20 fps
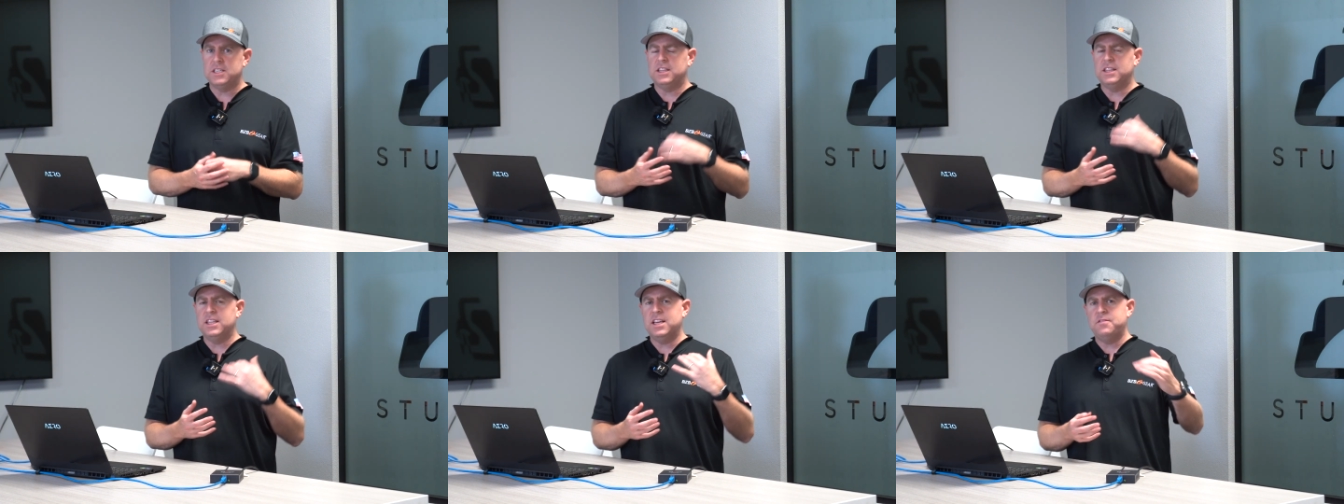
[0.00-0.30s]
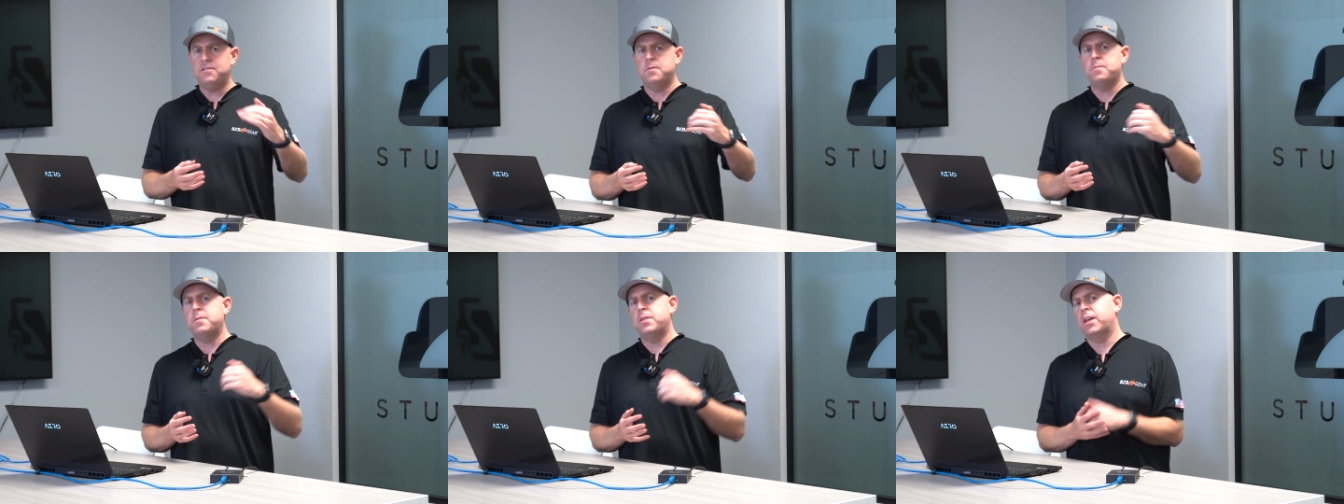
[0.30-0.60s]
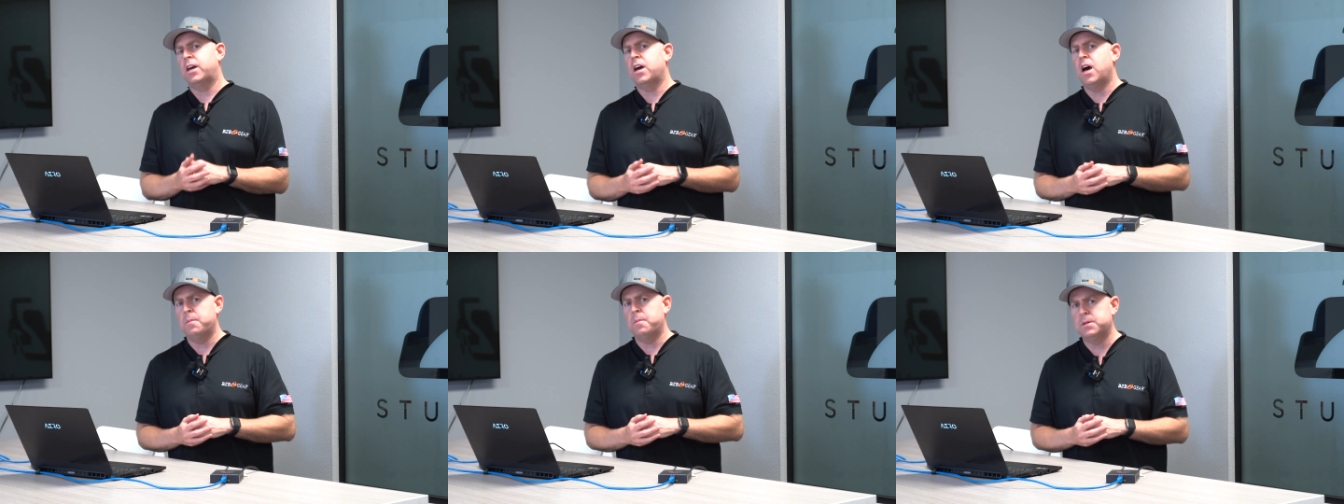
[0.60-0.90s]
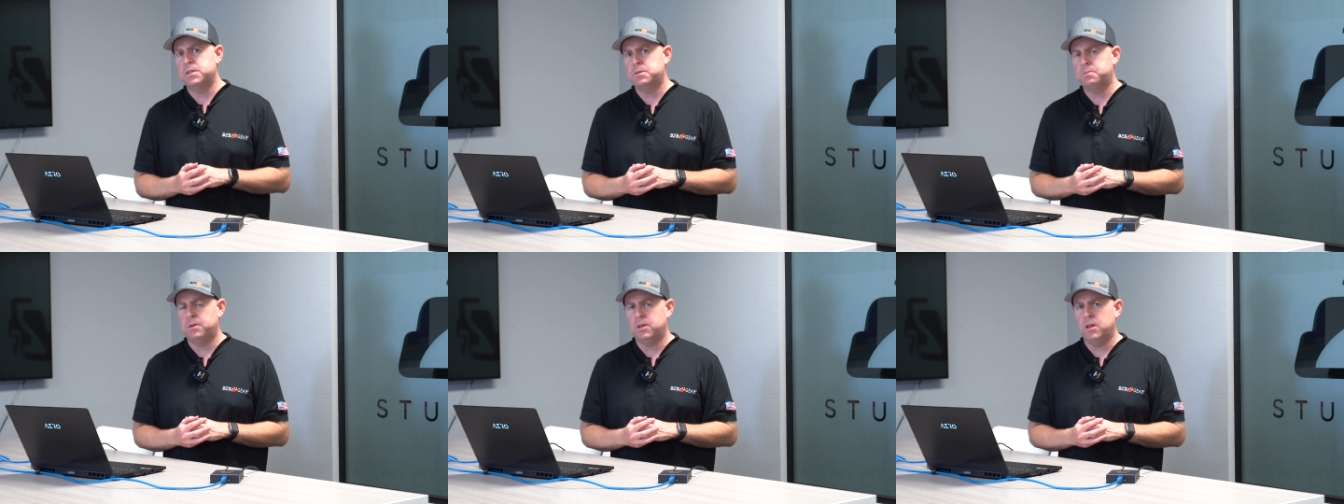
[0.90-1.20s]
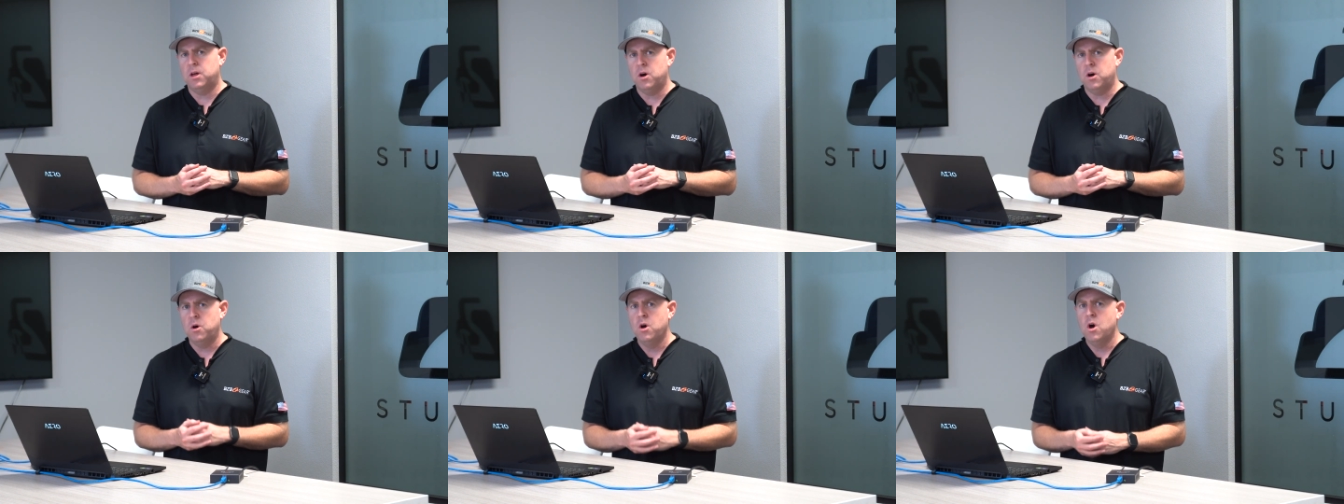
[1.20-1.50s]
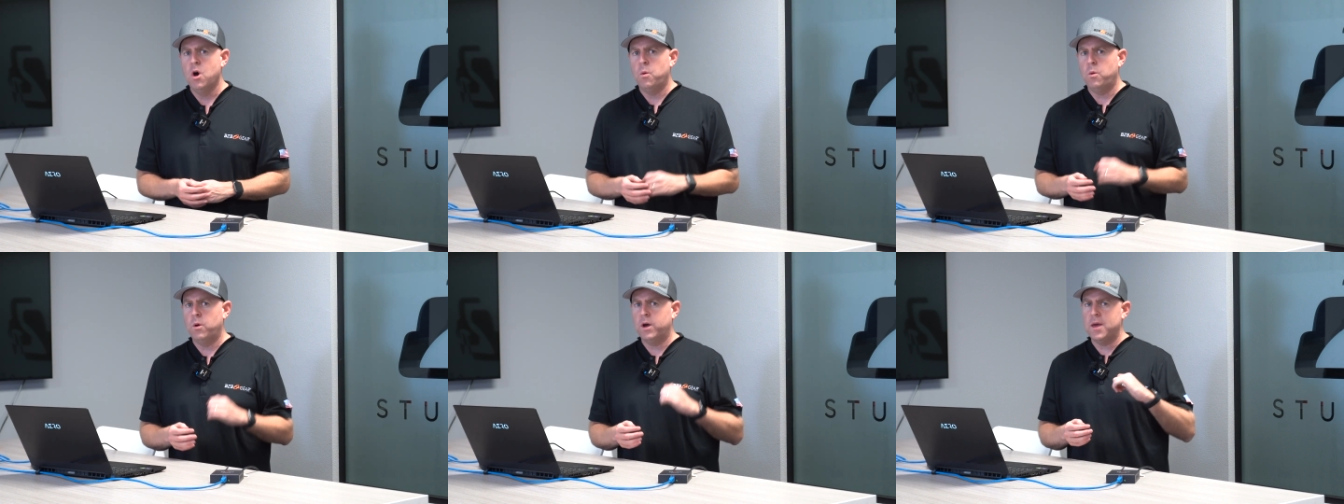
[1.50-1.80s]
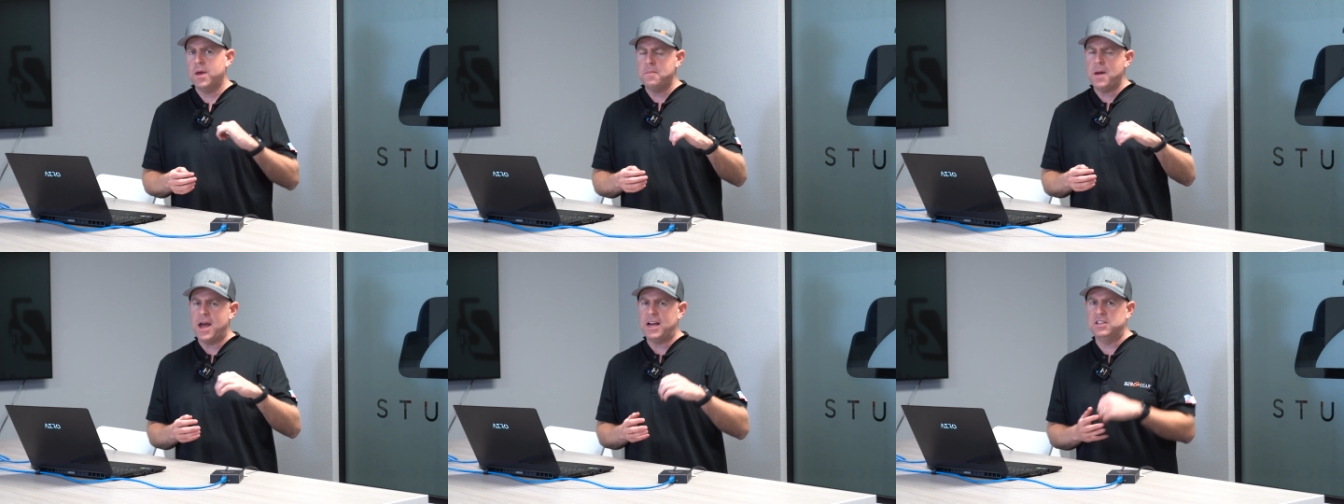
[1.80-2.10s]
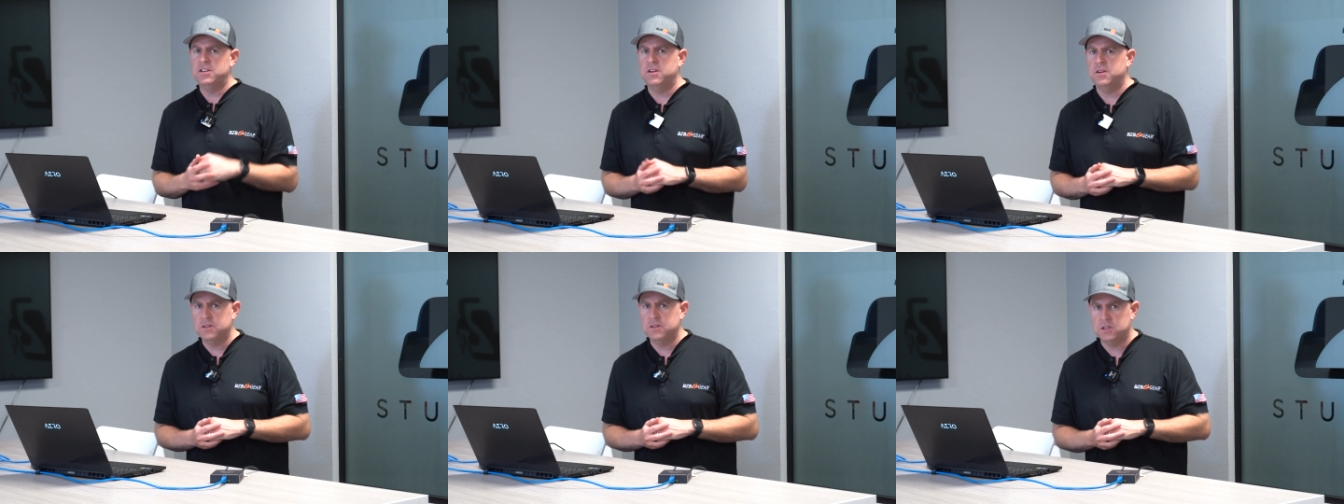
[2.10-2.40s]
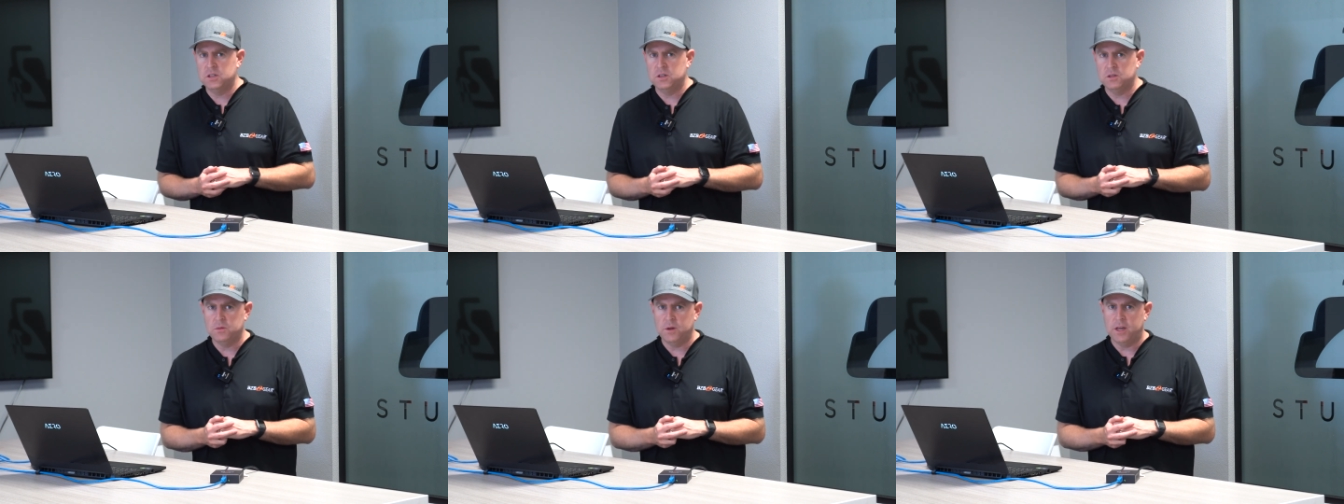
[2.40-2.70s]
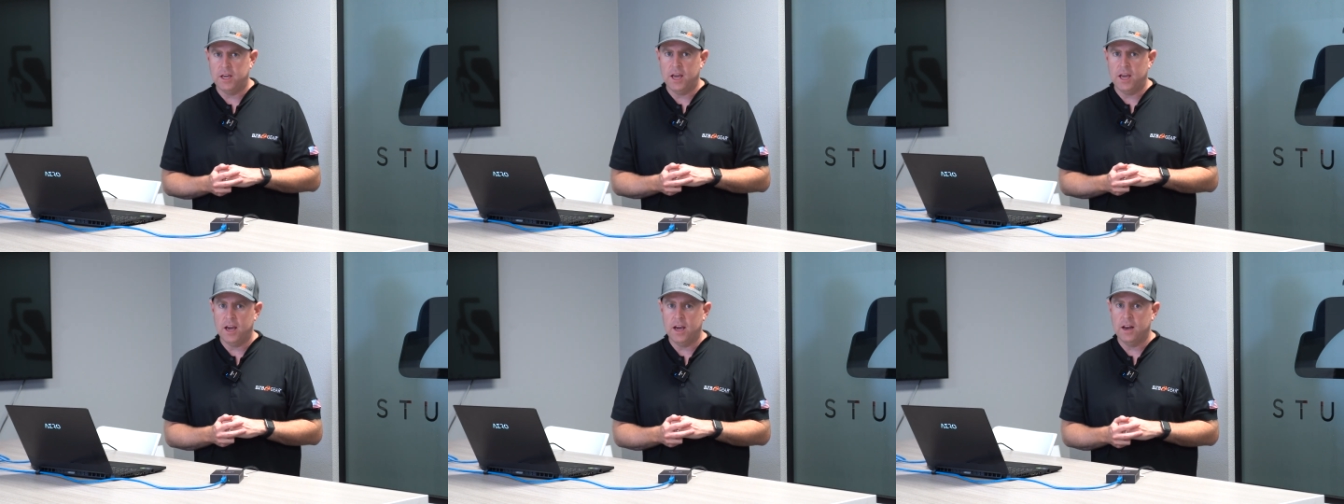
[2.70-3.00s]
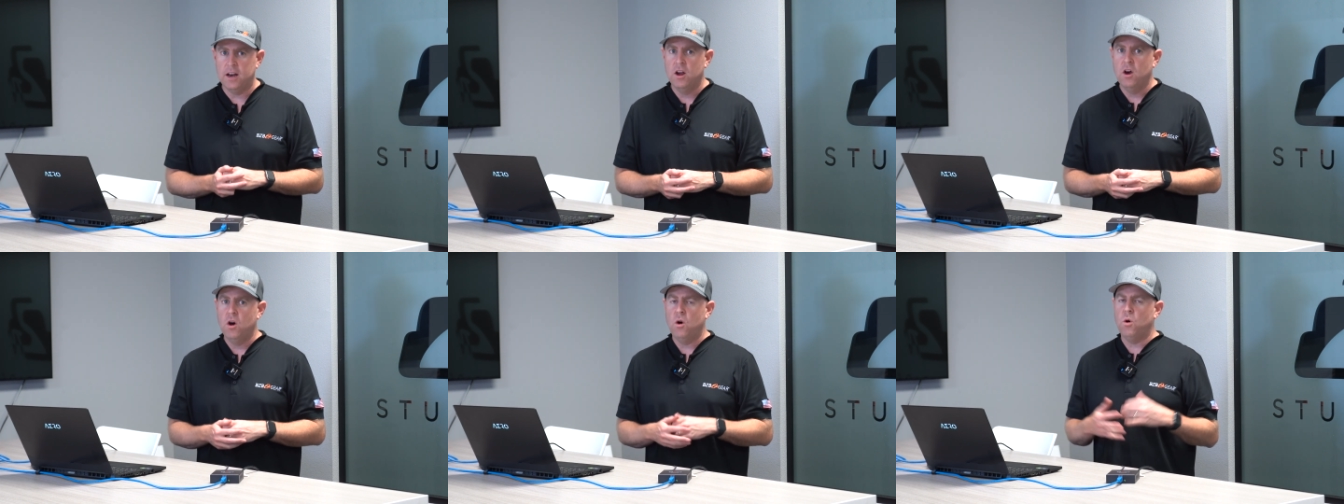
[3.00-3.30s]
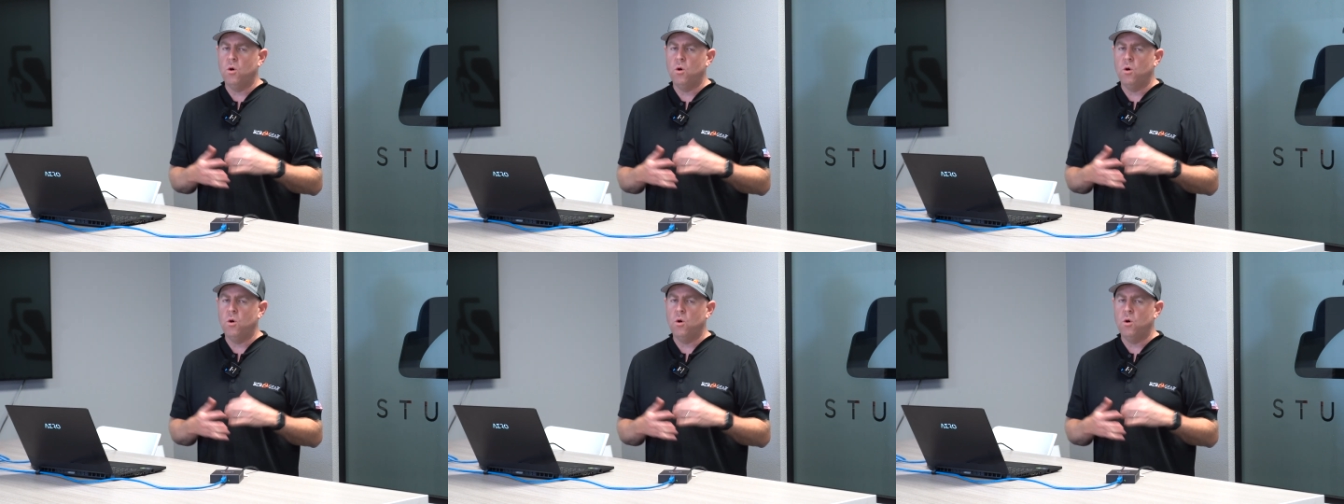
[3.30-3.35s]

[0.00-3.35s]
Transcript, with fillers: leave them in the comments below. We'll get back to you as soon as we can.